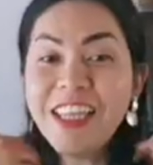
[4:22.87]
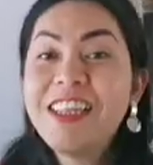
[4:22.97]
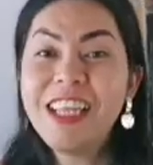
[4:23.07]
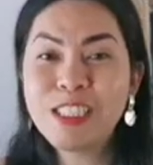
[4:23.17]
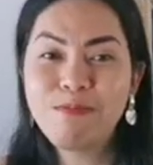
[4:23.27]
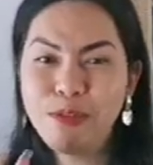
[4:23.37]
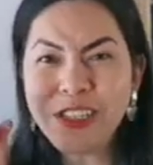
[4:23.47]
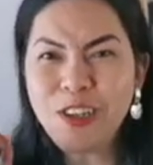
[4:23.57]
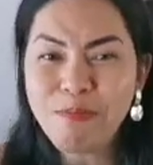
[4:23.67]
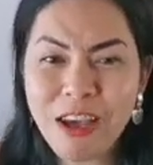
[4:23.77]
Then let's
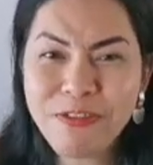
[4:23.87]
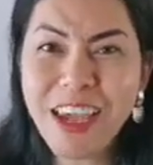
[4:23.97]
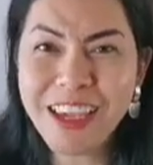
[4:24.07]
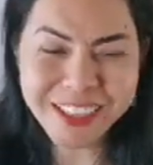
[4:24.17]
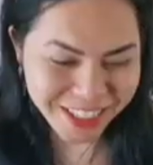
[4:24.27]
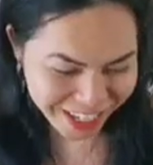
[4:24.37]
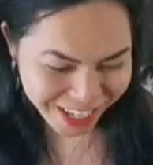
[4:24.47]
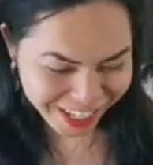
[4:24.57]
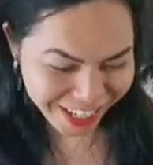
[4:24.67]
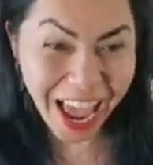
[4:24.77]
put it on my
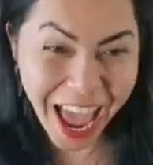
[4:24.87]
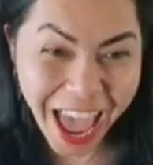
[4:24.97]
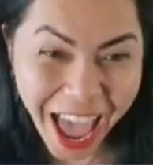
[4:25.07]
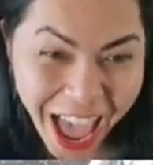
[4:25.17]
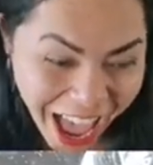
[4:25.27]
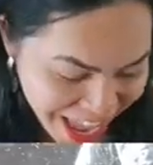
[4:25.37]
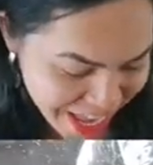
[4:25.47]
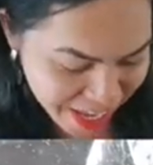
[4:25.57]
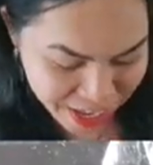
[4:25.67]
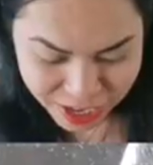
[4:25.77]
face. I